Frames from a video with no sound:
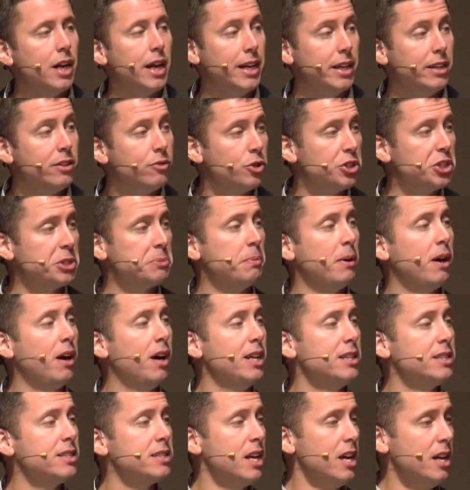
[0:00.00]
And in
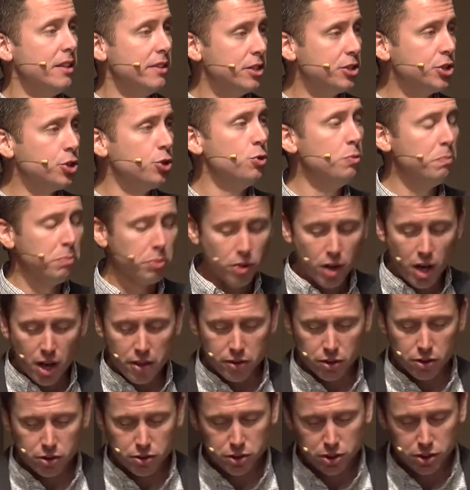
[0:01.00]
response, the two
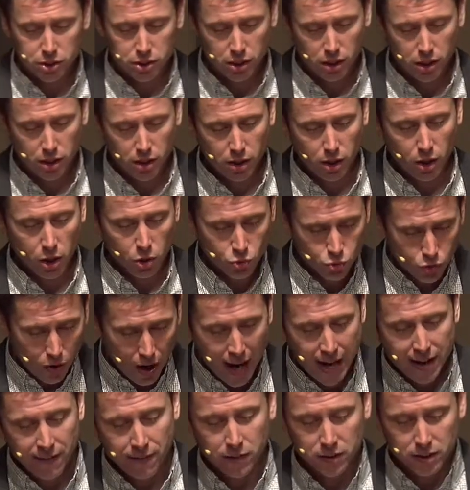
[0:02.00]
brothers,
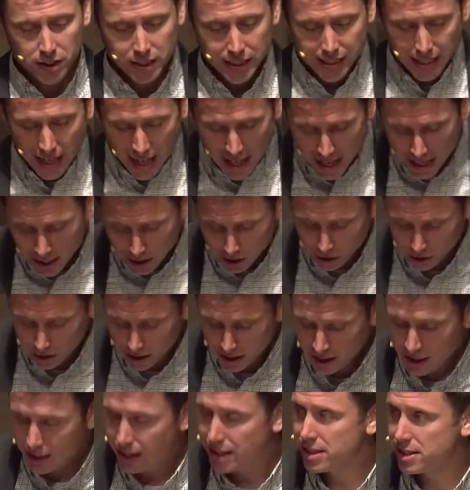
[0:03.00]
rightfully
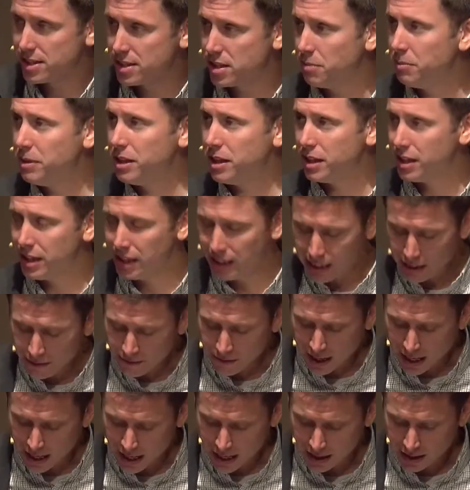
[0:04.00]
angry, Simeon and
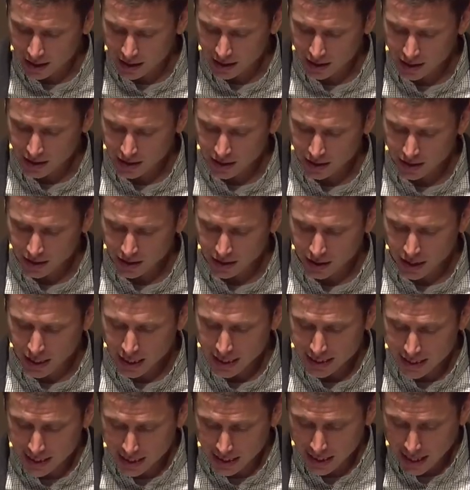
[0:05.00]
Levi,
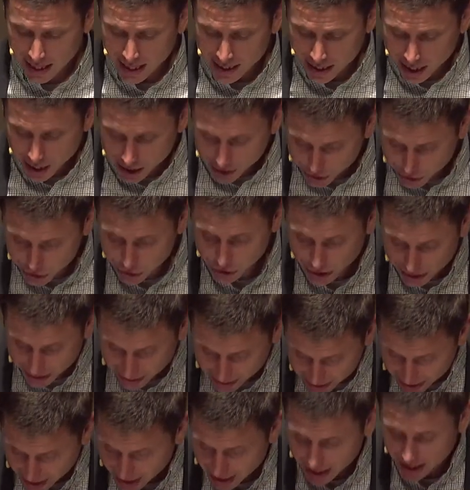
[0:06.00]
did a
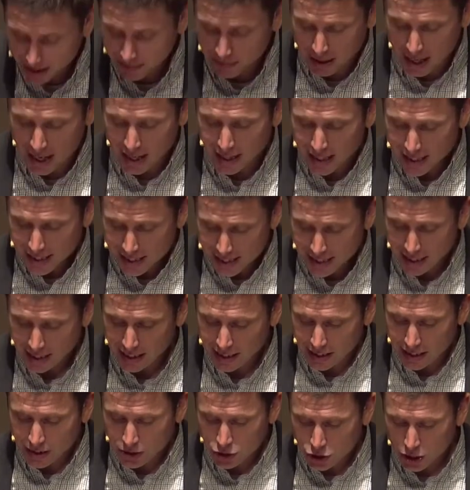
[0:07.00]
good thing by
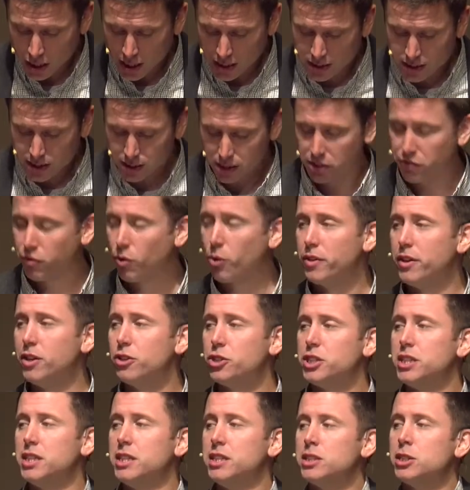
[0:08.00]
seeking justice for their
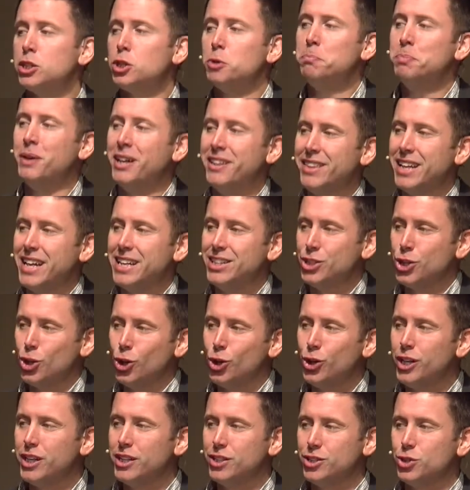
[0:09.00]
sister, but they
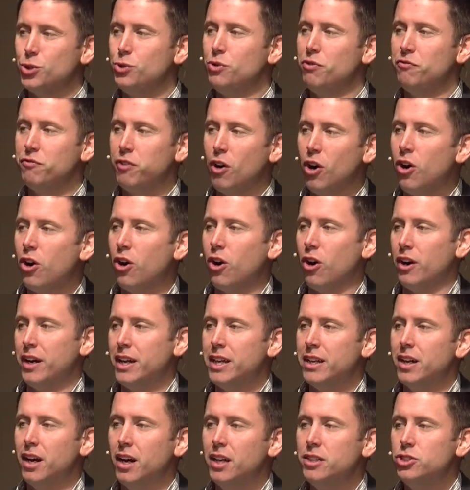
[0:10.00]
took it too far
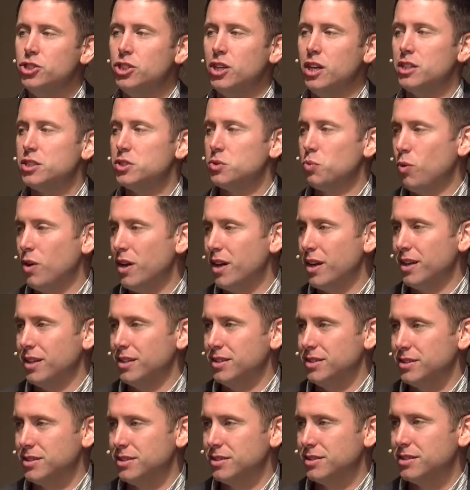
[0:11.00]
in unjust
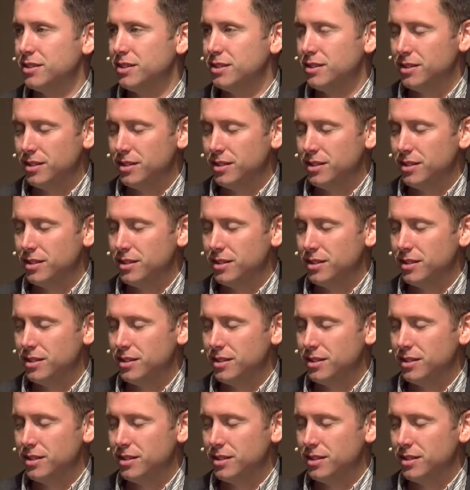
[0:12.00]
ways.